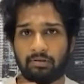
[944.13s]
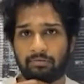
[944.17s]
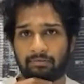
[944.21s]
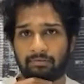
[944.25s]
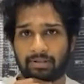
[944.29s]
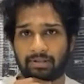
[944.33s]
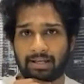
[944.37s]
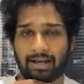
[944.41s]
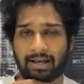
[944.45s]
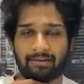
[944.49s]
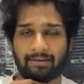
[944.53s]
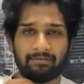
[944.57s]
We
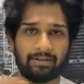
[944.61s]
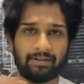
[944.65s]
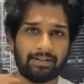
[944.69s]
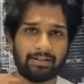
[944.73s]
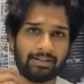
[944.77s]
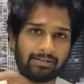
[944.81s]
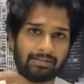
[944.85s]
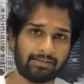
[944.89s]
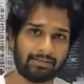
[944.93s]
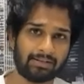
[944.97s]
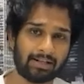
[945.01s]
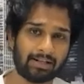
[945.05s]
have our
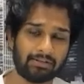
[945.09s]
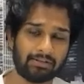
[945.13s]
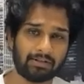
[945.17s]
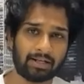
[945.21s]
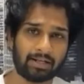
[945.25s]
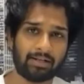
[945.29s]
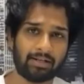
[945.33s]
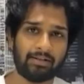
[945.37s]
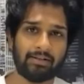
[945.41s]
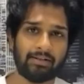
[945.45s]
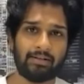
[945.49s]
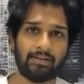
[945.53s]
Insta
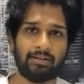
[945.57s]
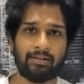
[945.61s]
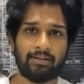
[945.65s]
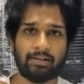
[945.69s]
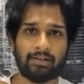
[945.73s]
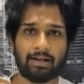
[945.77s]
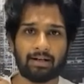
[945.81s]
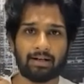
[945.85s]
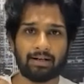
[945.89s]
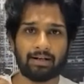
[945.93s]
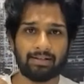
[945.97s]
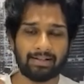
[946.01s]
channel,
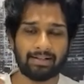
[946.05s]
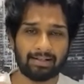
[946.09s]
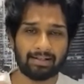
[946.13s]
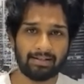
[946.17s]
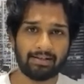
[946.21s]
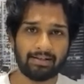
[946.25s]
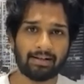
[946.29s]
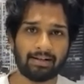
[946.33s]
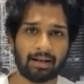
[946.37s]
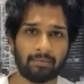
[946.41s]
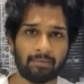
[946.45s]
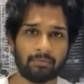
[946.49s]
our
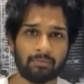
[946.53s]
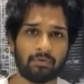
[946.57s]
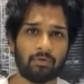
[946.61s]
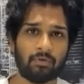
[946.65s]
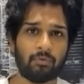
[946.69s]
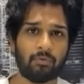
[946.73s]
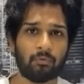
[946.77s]
Telegram group,